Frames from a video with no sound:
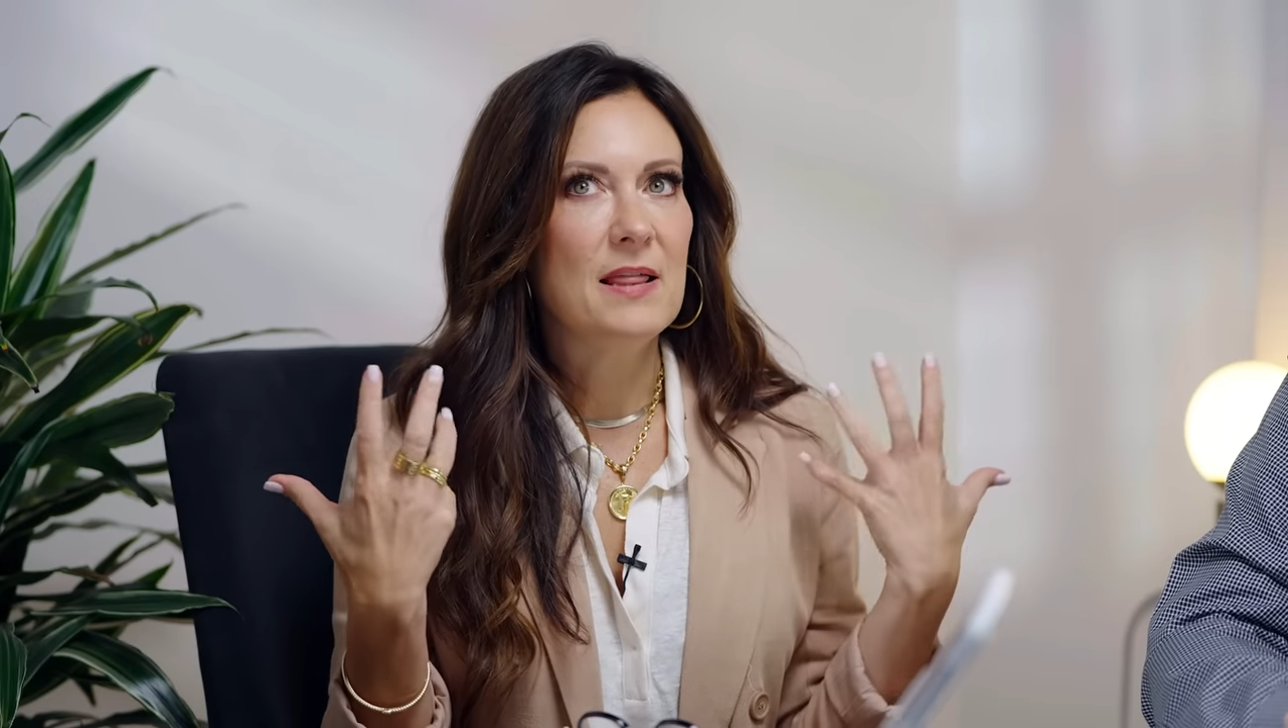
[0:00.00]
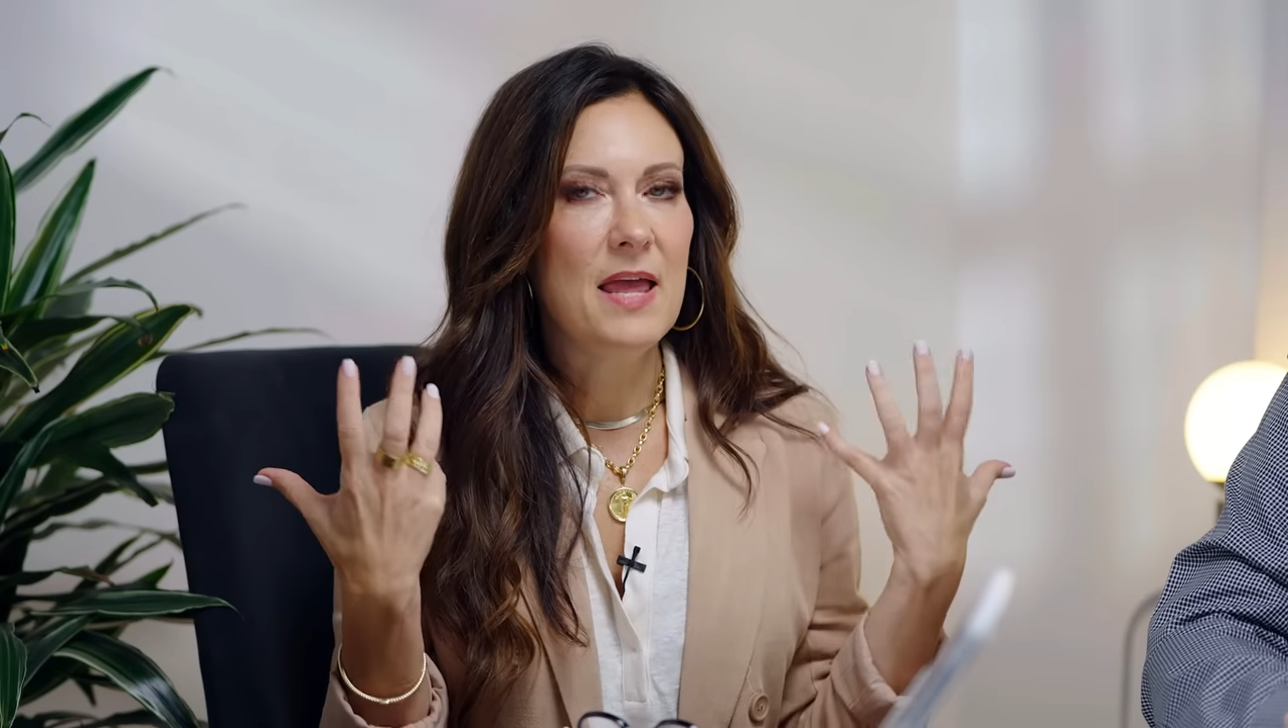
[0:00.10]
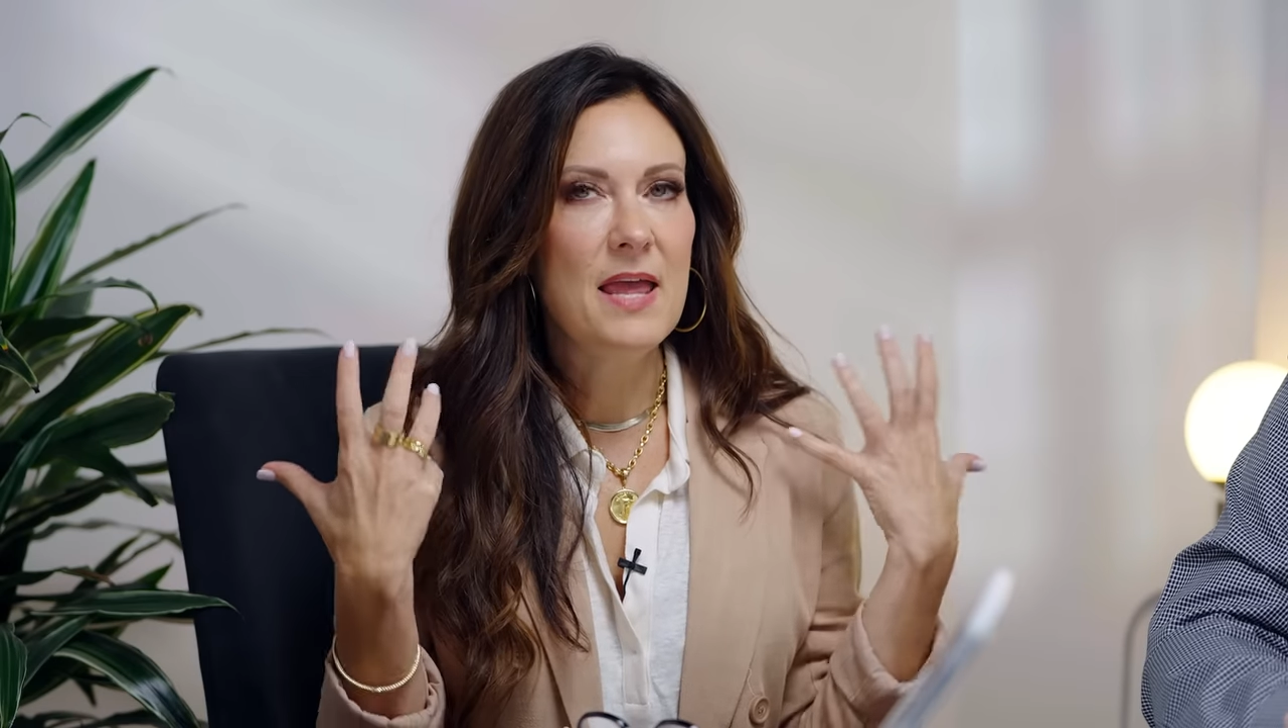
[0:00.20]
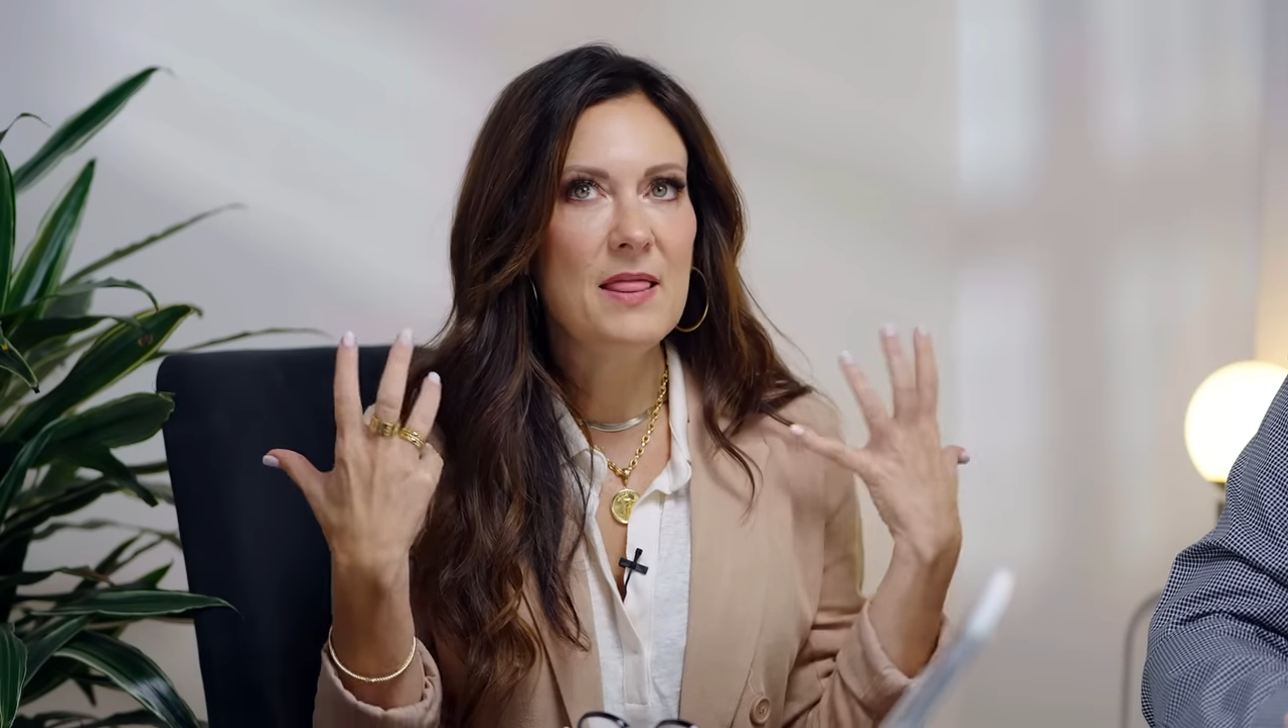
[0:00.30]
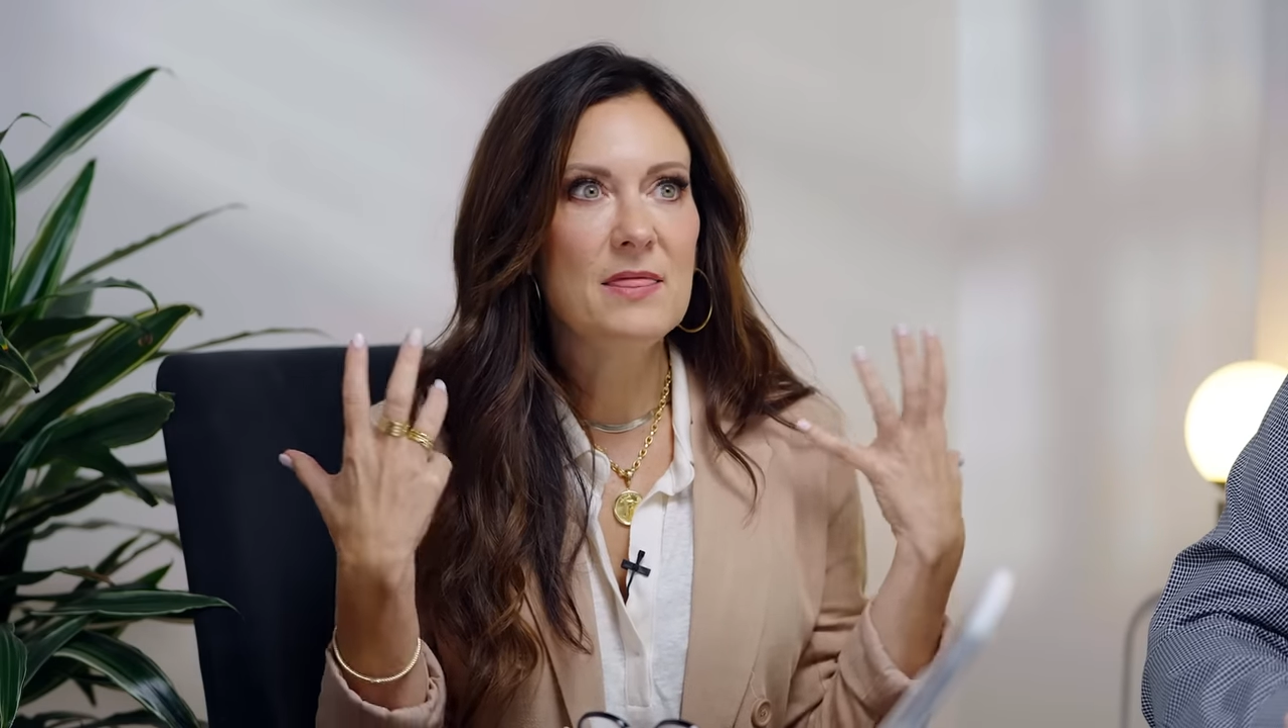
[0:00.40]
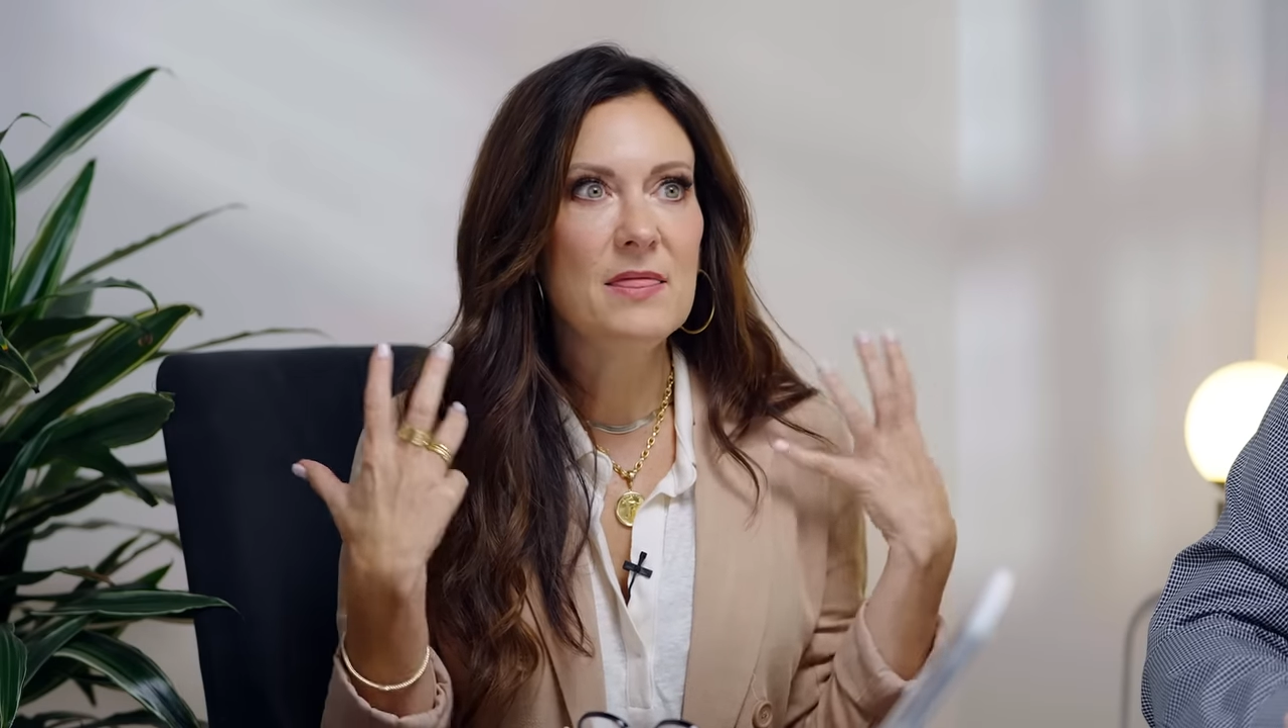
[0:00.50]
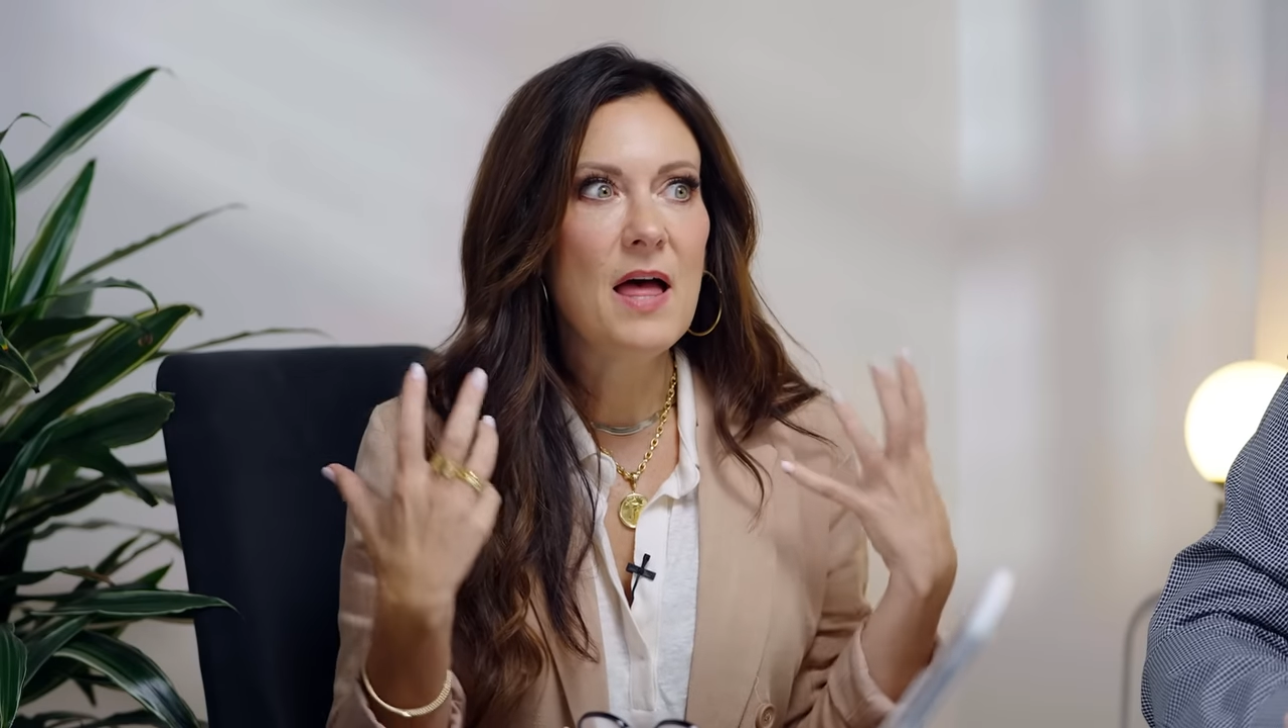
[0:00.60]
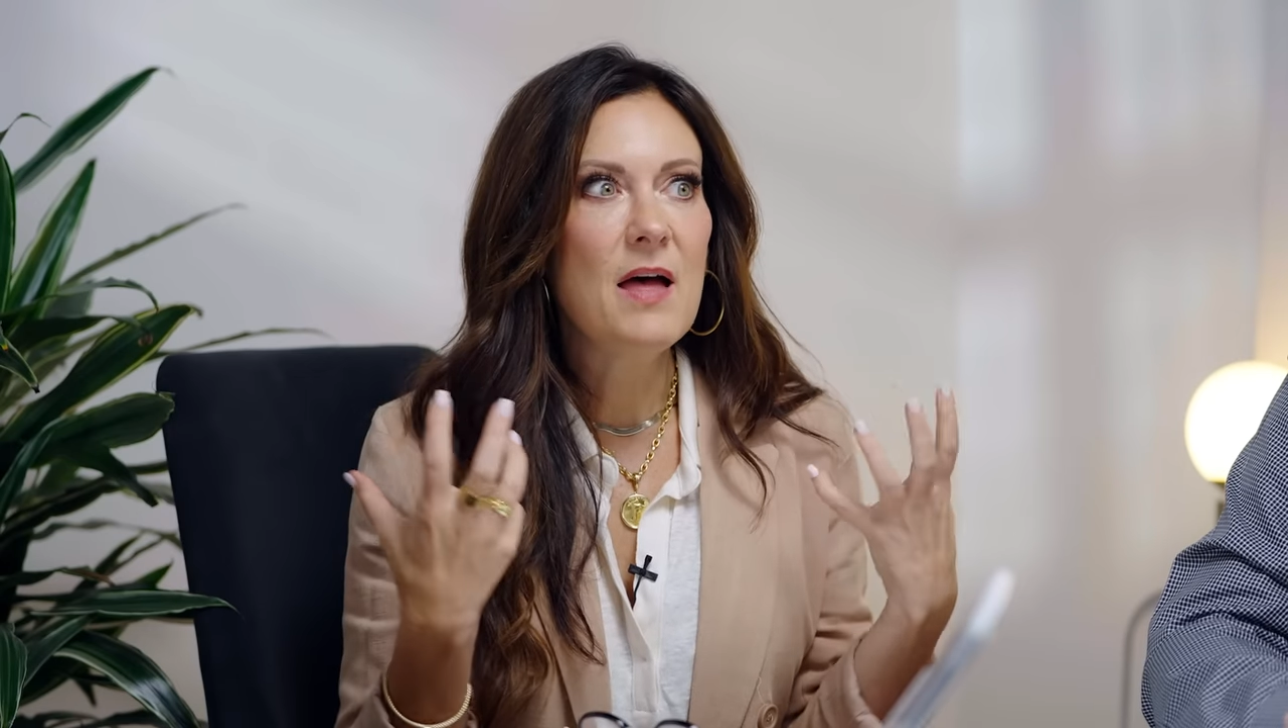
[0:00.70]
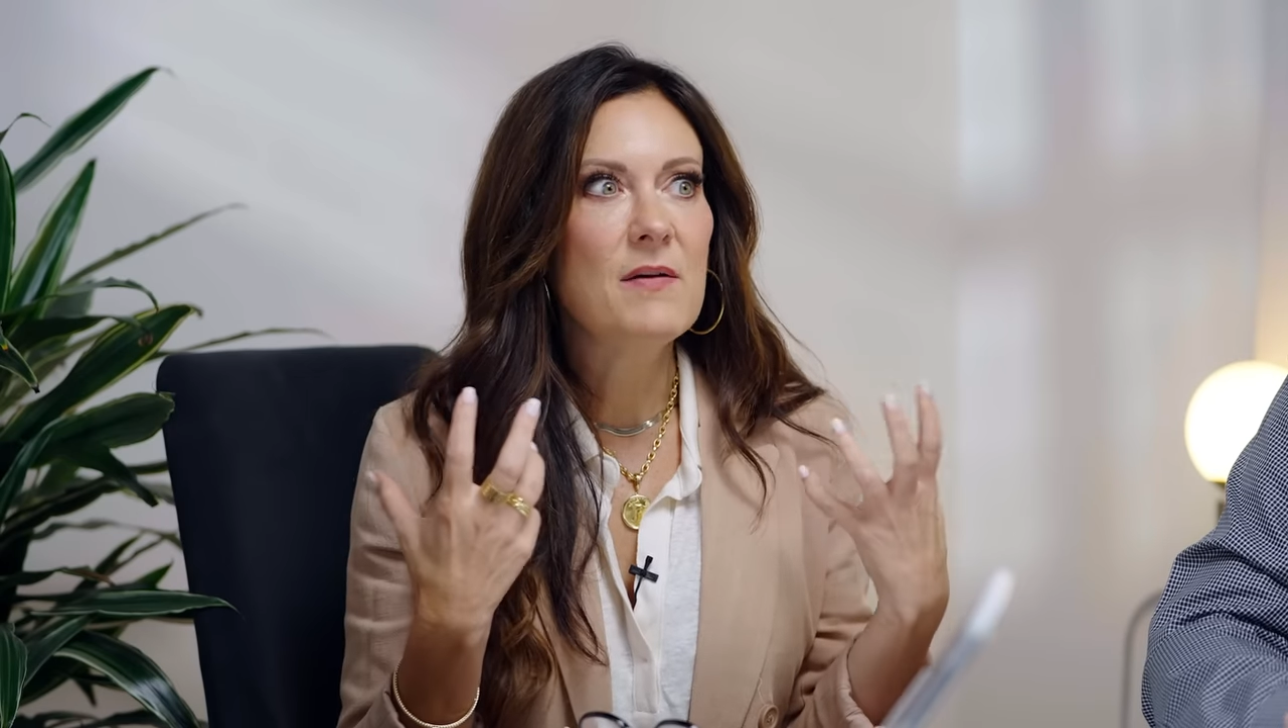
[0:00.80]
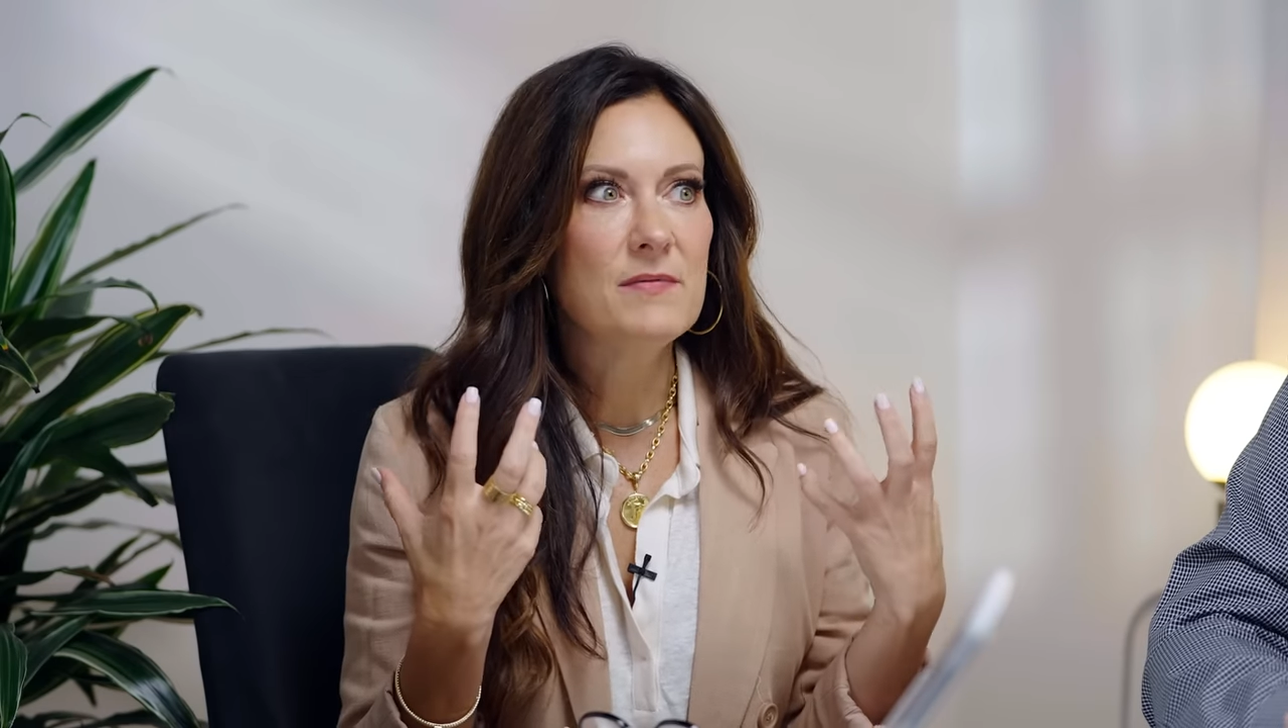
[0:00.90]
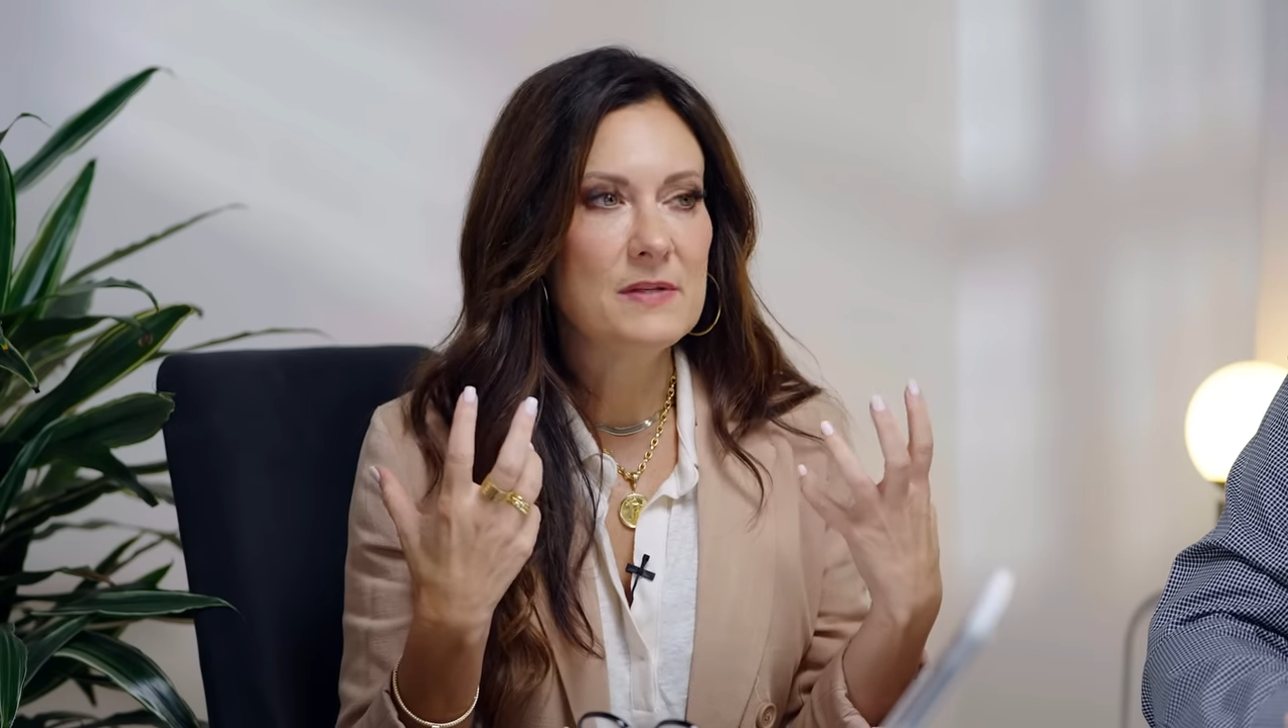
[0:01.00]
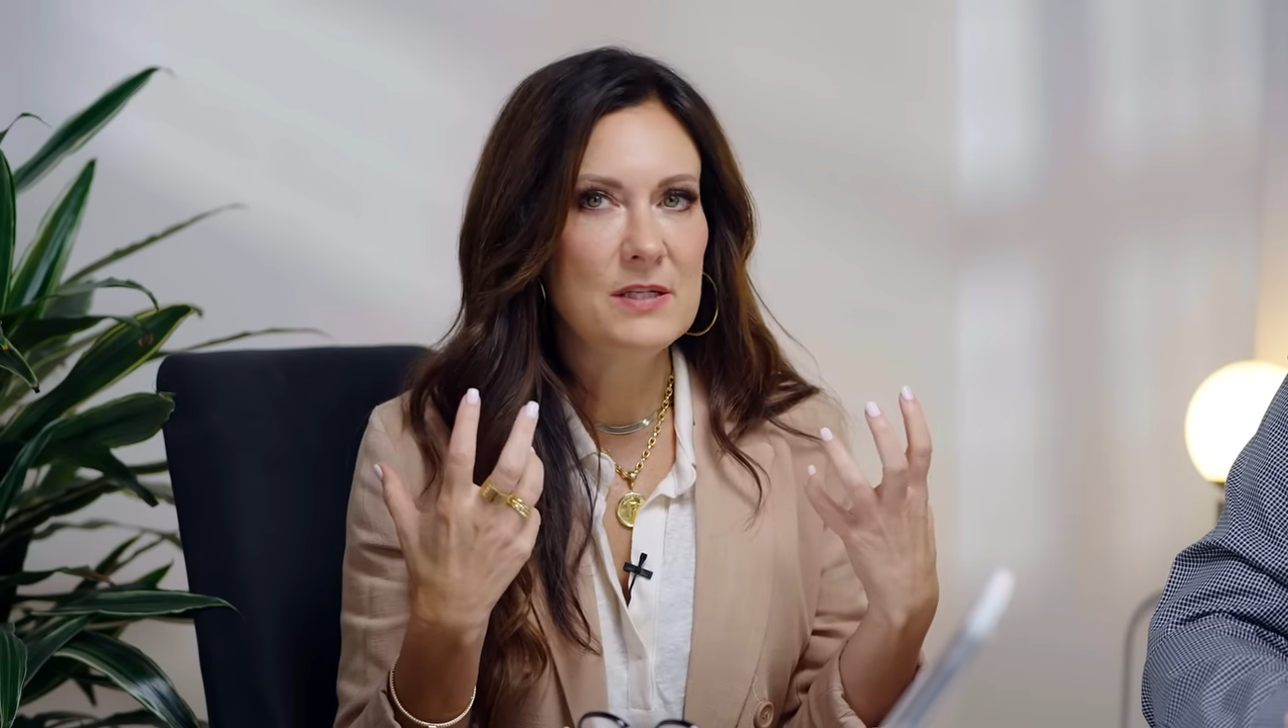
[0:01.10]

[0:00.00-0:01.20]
he loves